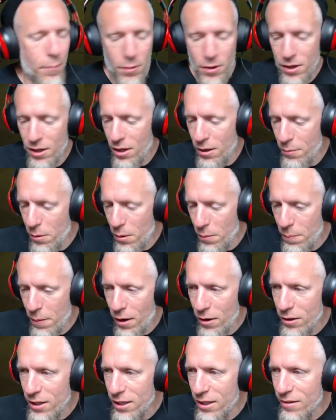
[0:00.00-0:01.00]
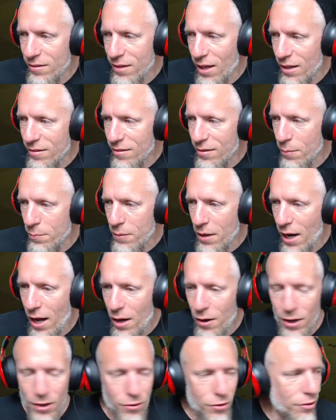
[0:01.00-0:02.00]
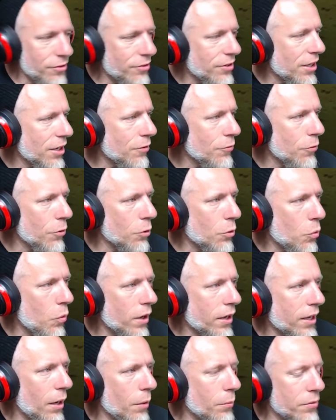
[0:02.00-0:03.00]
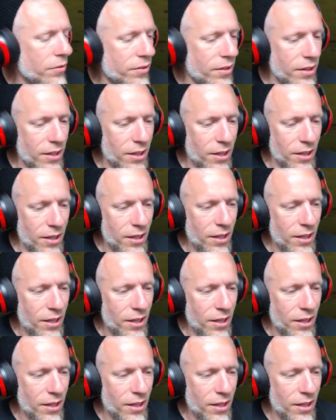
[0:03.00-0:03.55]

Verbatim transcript: But uh, apparently, he's got something out. I just seen it real quick. I was in the,